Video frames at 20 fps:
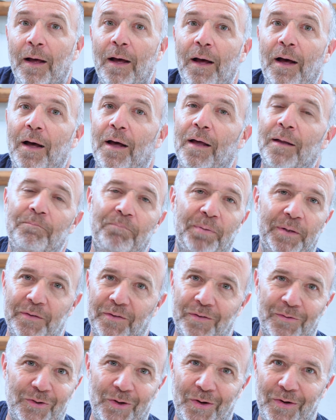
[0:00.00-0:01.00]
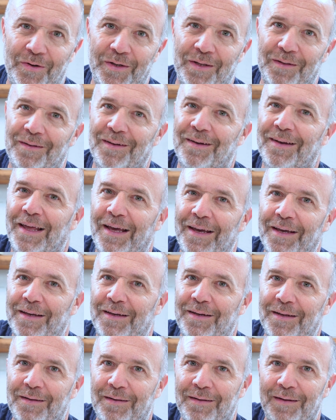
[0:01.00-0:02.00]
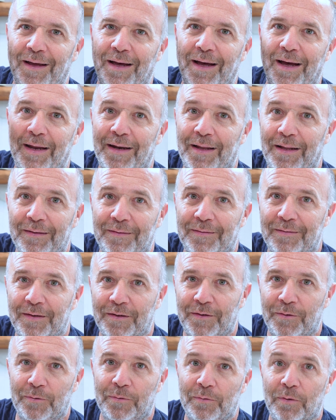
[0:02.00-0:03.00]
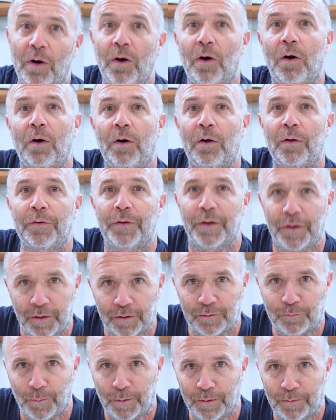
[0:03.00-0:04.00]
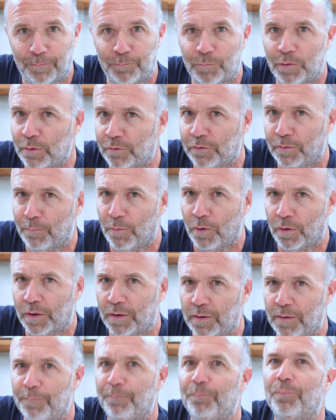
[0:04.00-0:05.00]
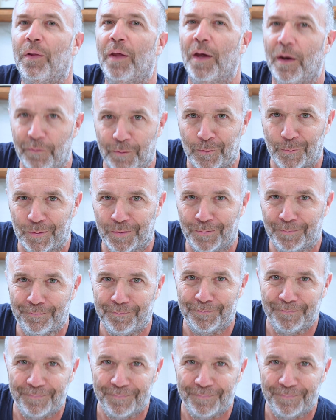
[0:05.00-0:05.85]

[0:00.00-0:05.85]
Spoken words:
and please share it, like it, and I'll see you on the next one. Guten Morgen, everyone.